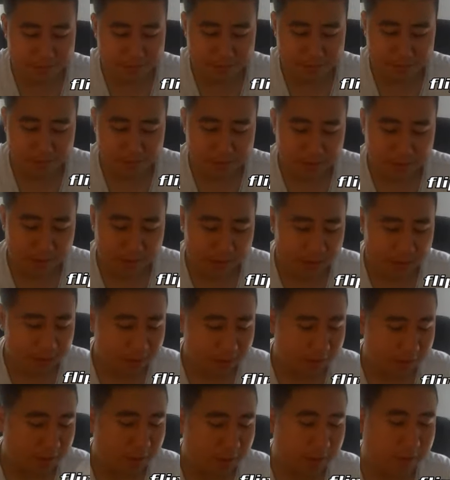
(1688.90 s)
Maybe I should take a
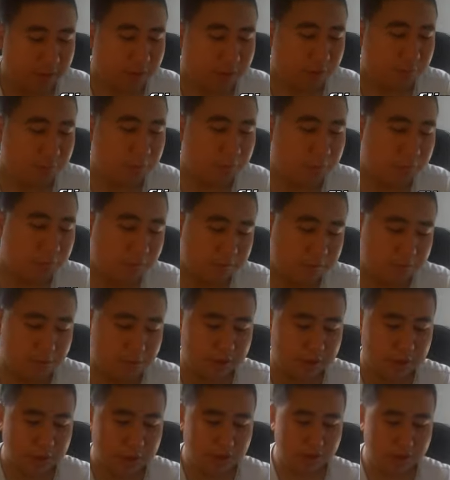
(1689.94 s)
look at this one here
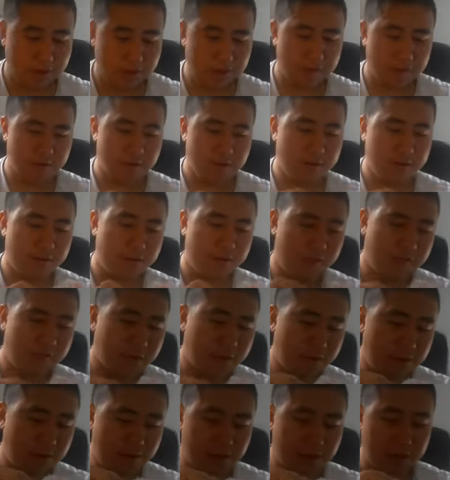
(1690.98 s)
first.
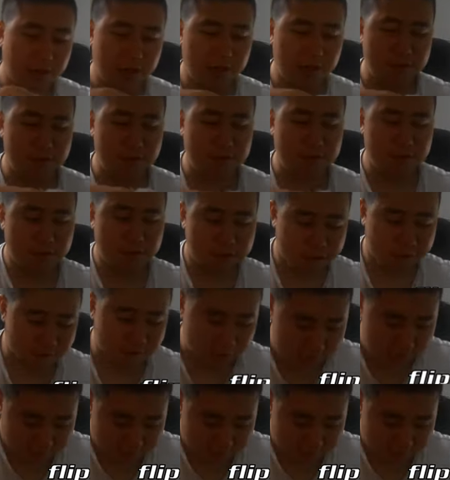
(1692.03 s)
The one with